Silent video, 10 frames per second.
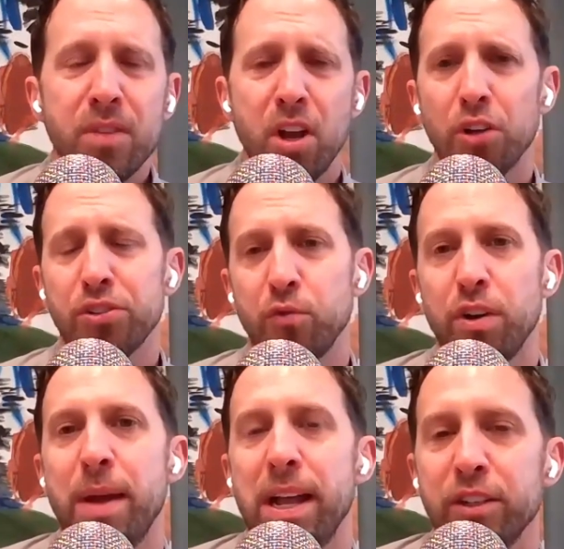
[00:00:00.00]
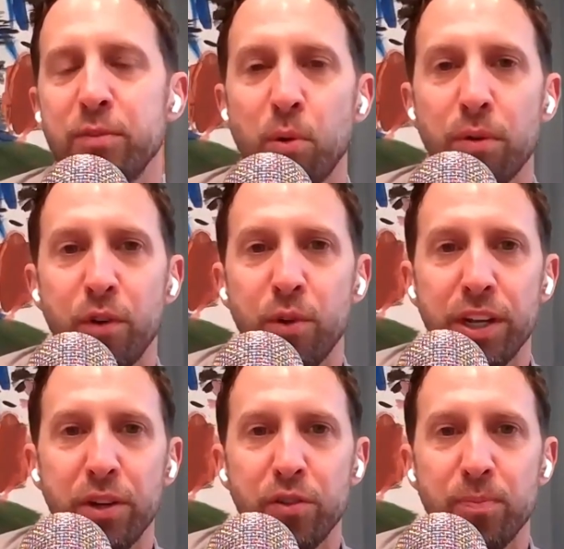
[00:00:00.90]
also rebalance
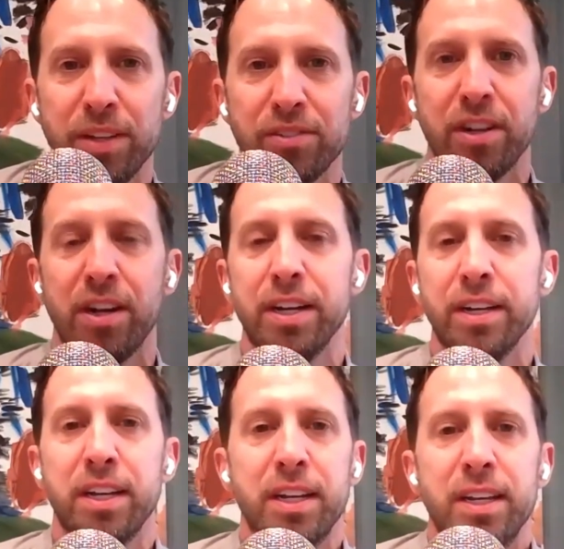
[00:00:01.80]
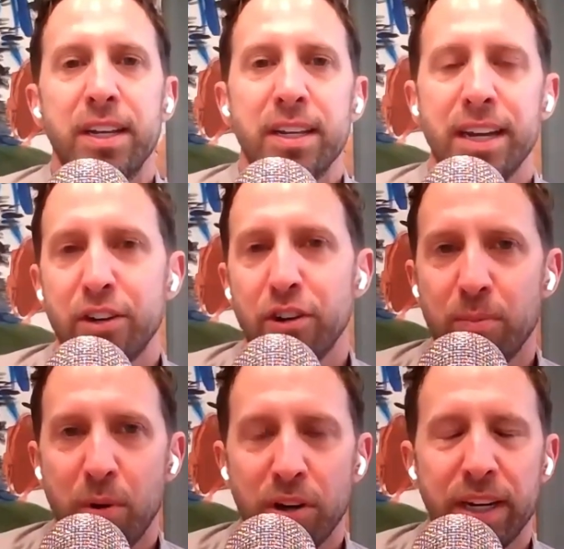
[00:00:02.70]
portfolios based on kind of
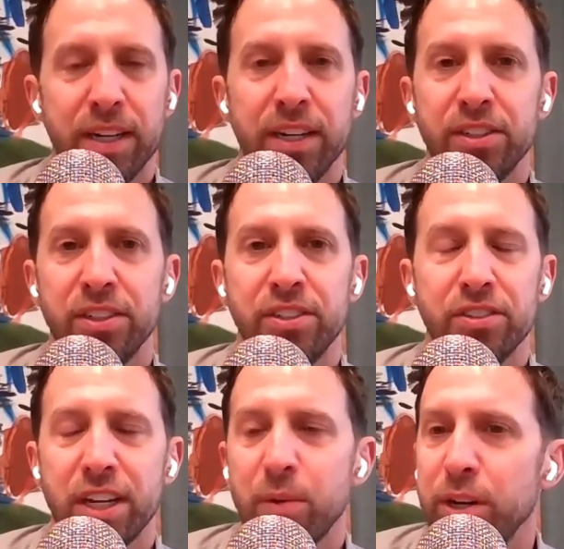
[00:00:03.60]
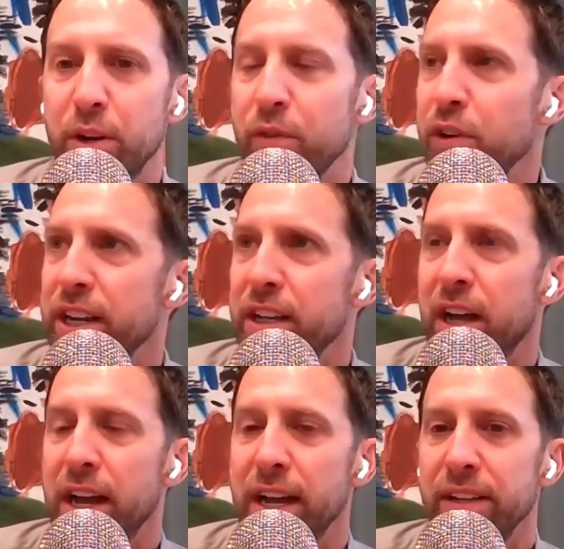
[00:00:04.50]
current market conditions, just like we do for any
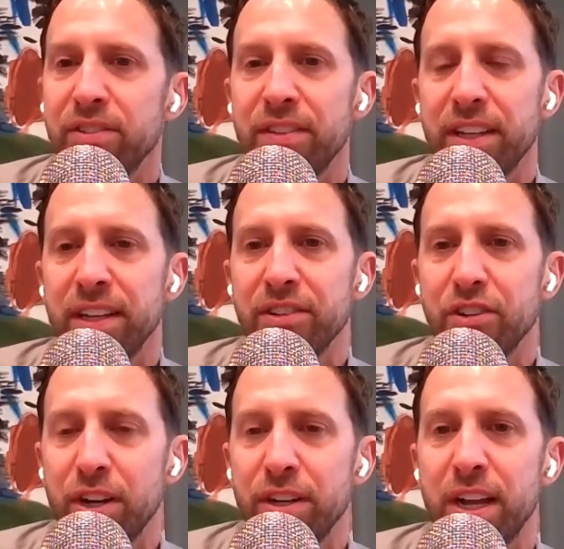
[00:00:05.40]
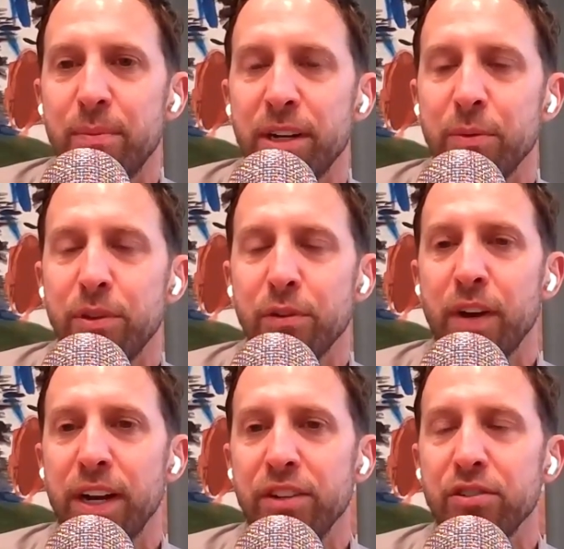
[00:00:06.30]
clients. I think that's a great time to get with your
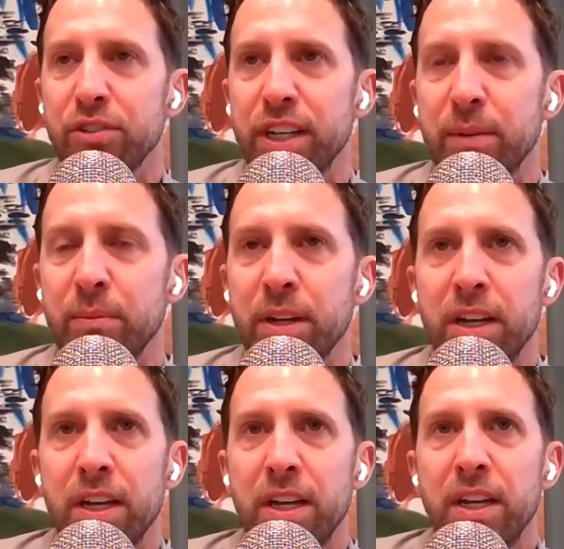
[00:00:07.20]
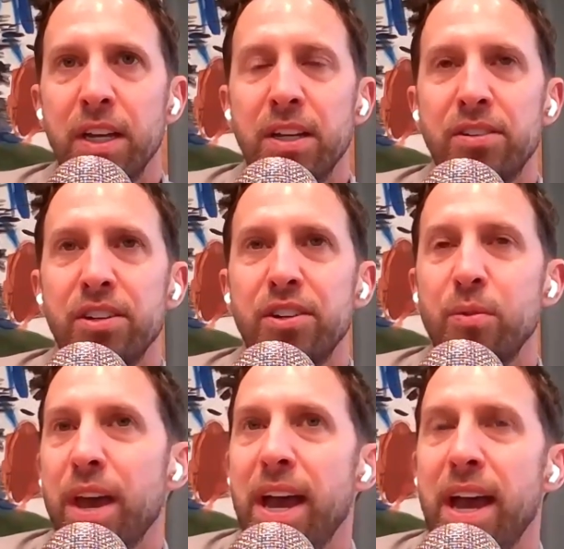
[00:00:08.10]
financial team to
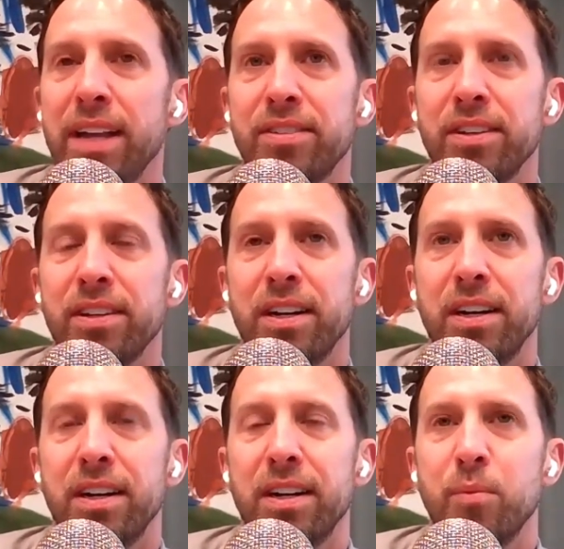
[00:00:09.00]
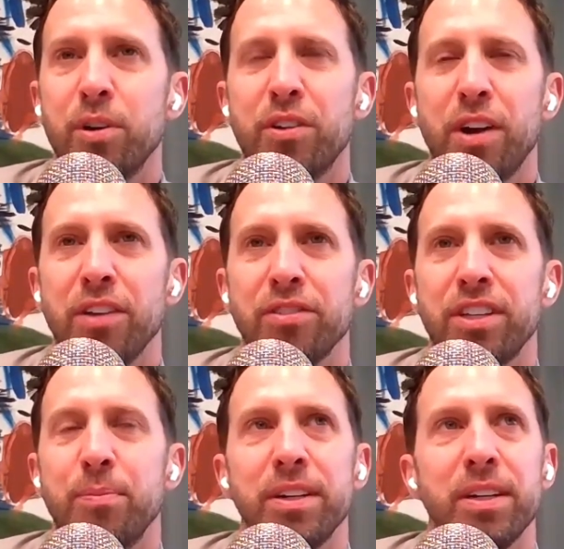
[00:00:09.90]
do that. Um, what other
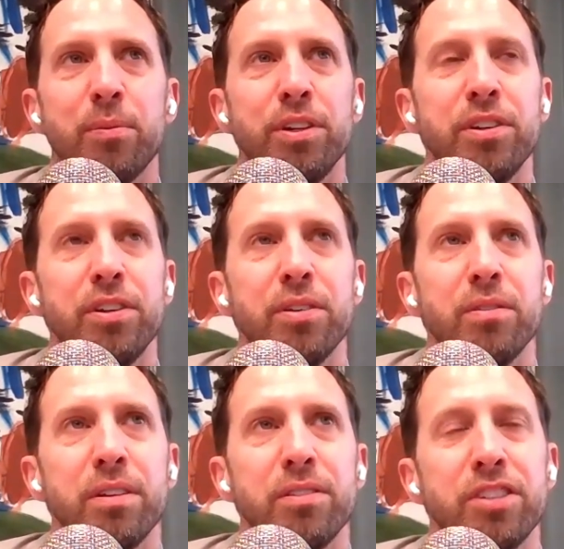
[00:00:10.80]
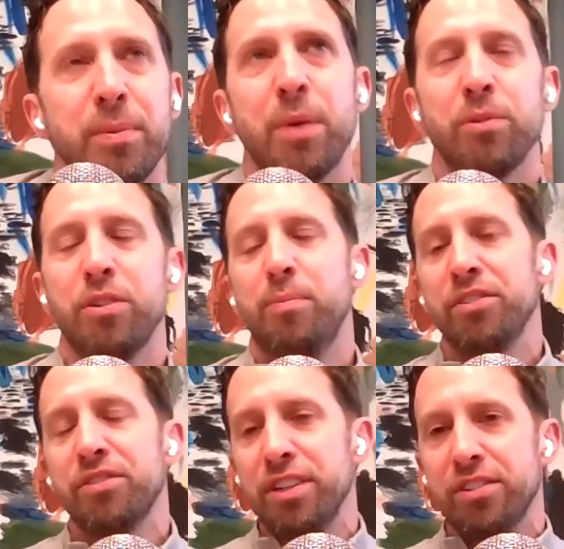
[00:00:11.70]
housekeeping did we do? some of that was on
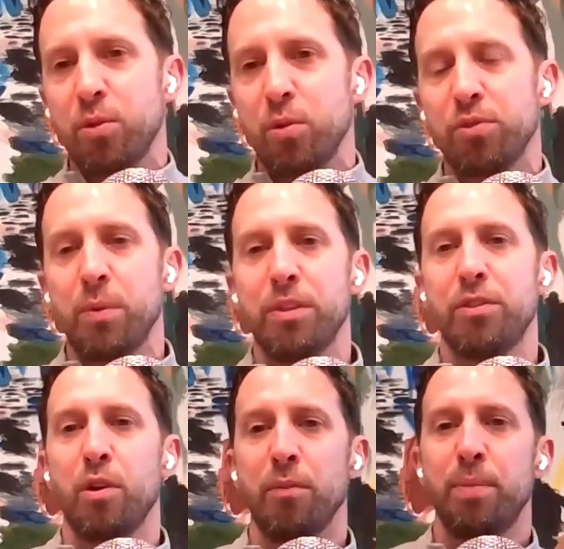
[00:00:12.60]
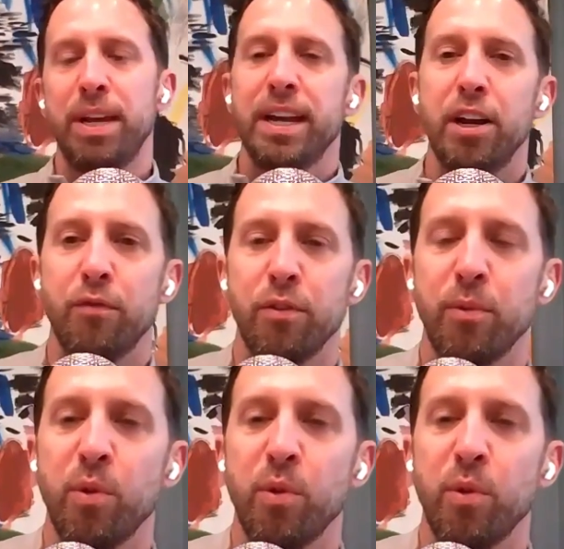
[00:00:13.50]
business. Of course, we went through our P and L from